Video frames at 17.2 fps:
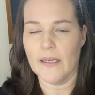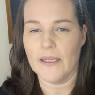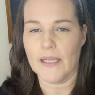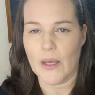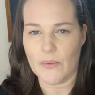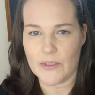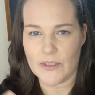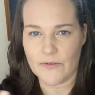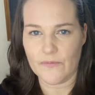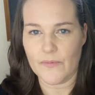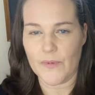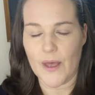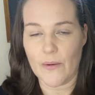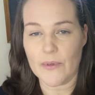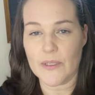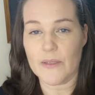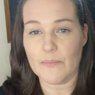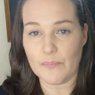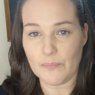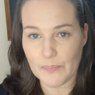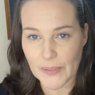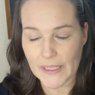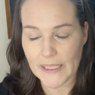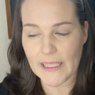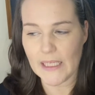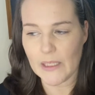That was a
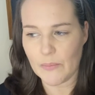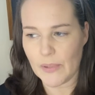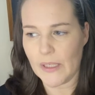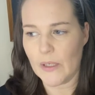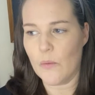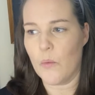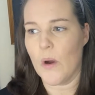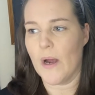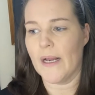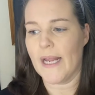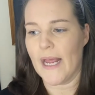big, big one.